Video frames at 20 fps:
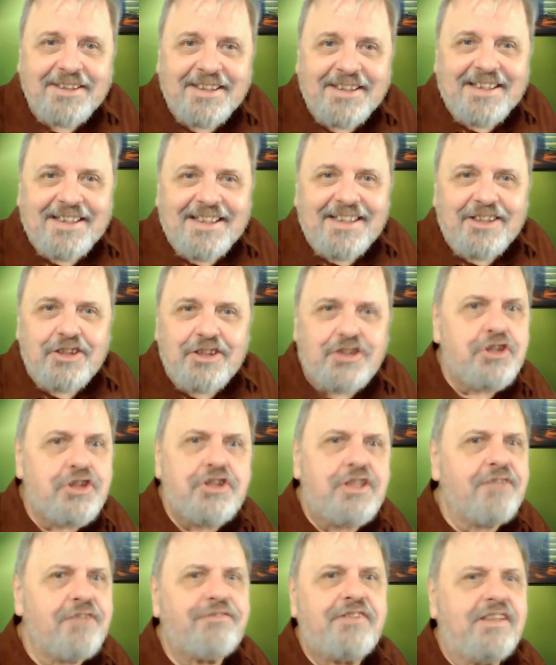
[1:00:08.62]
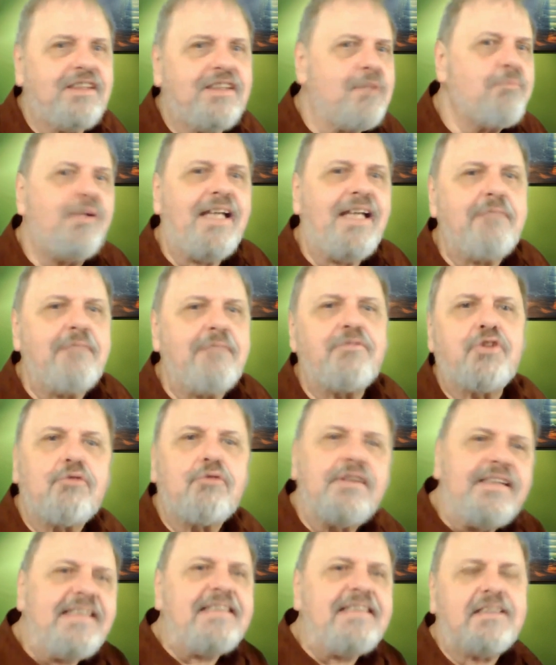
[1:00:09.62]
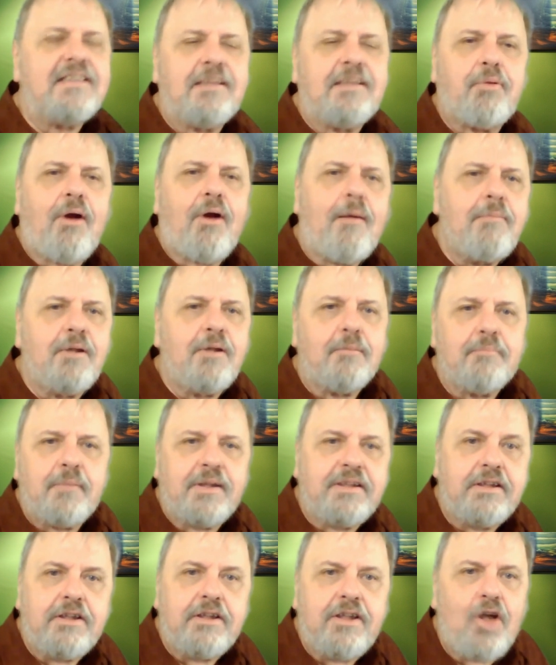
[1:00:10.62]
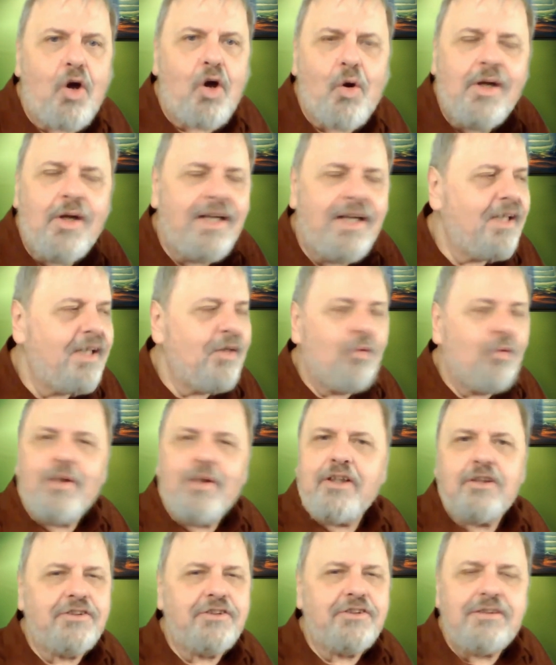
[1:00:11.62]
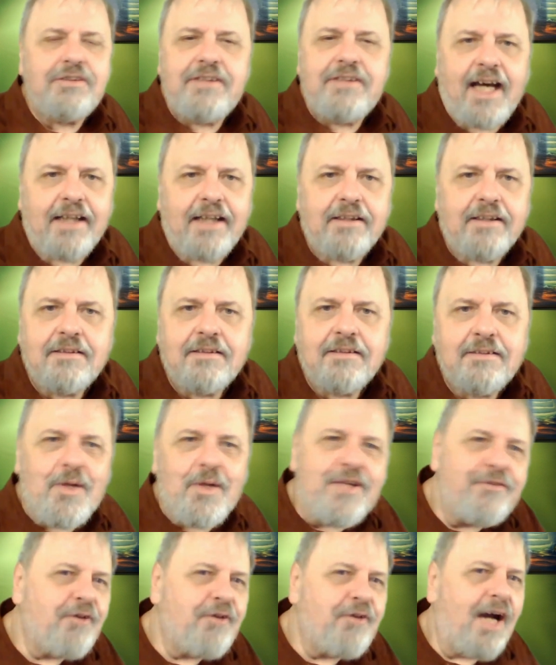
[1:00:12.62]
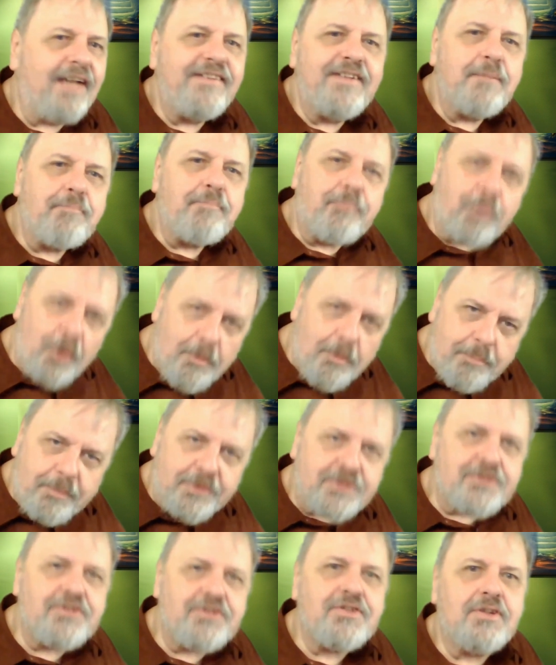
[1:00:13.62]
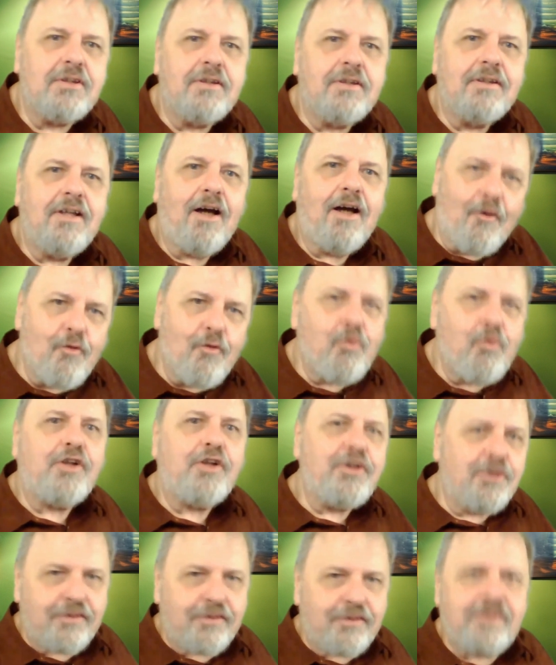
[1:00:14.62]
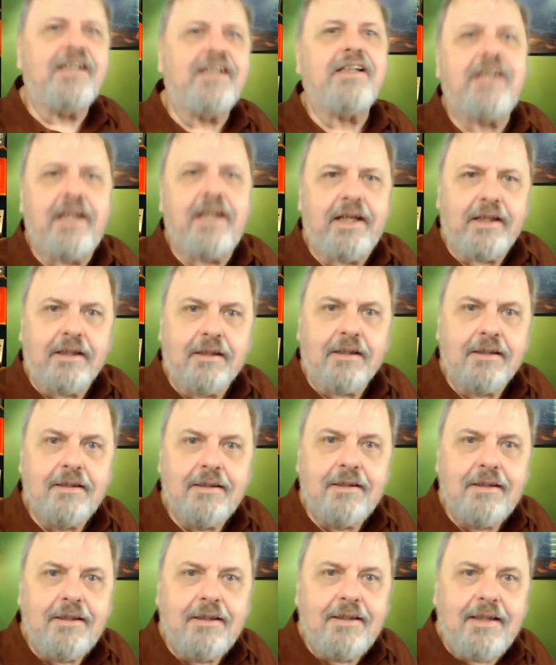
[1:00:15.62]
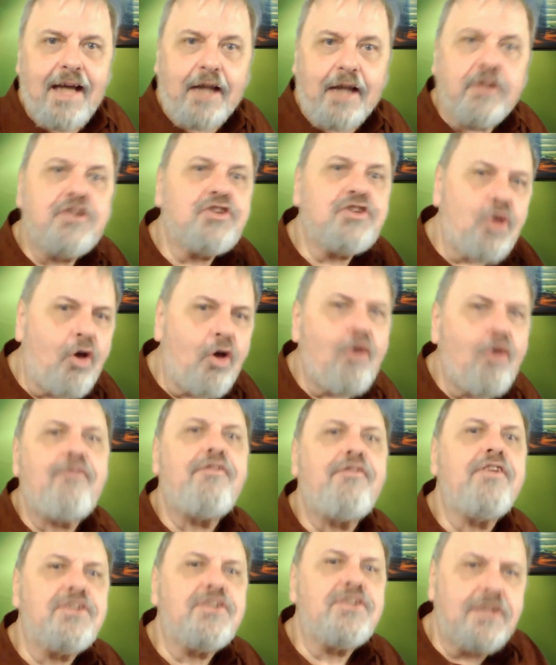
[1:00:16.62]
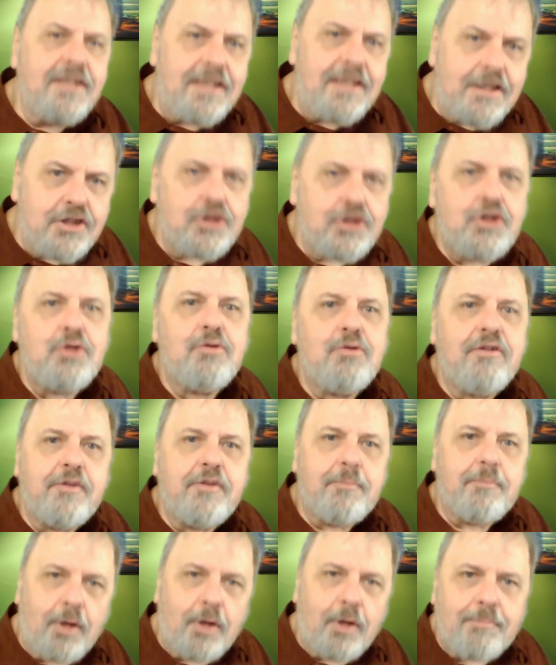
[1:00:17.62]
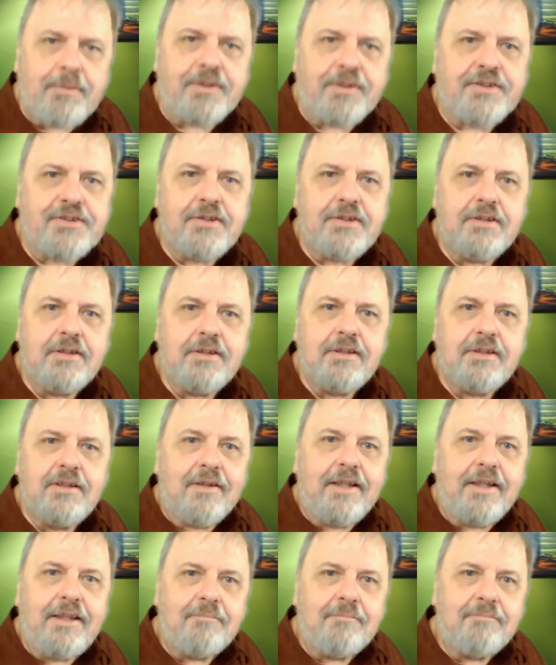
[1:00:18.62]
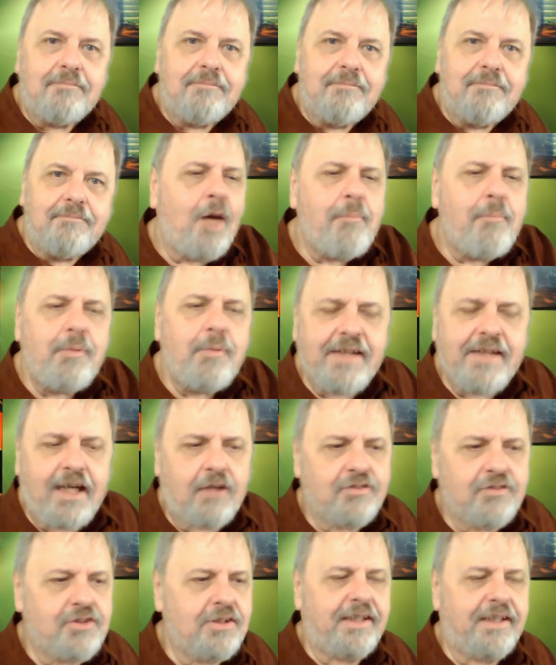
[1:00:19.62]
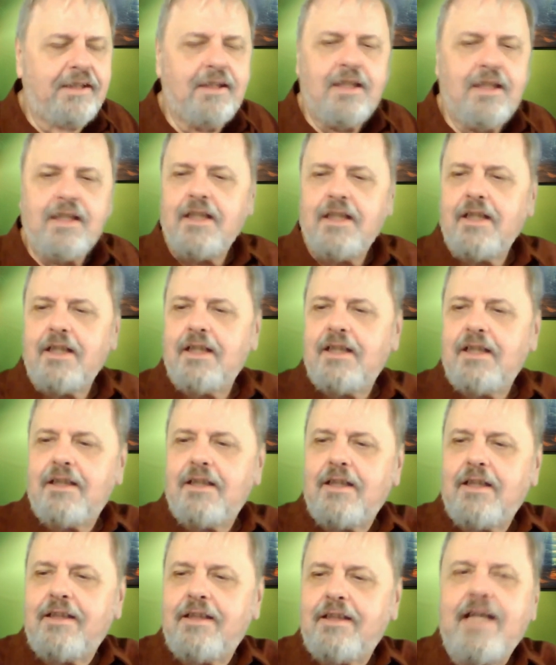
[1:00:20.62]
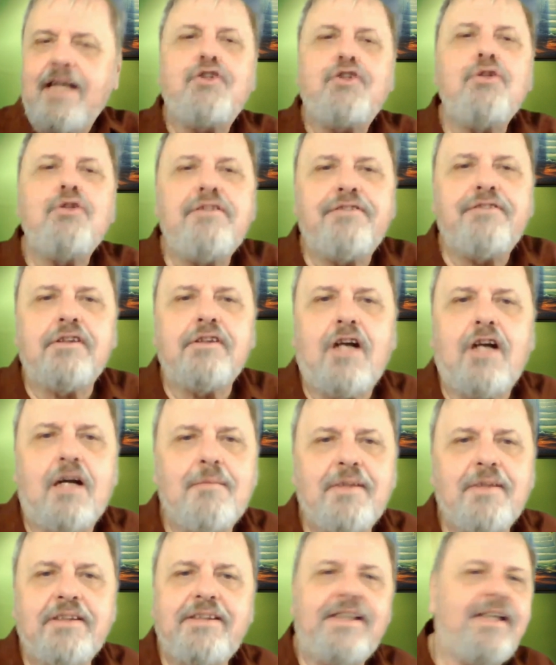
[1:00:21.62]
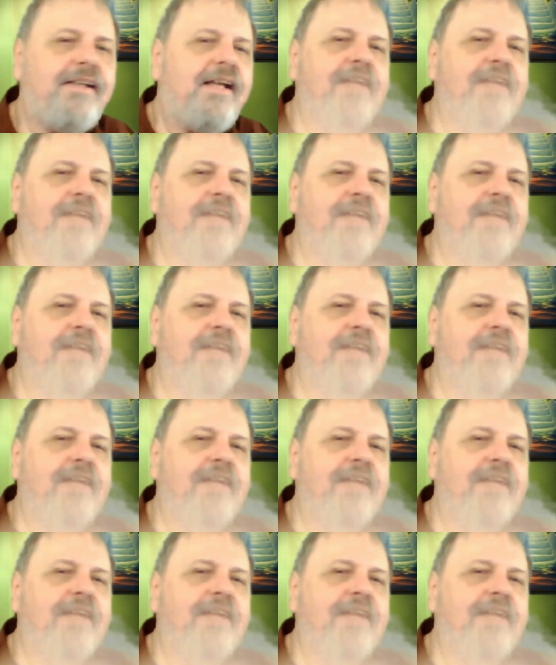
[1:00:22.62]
right? You're just shifting the blame to release the problem. But no, we don't do that. We find the purpose of what you're thinking and solve this the issue of the purpose, right? Couple counseling. They have two different karmic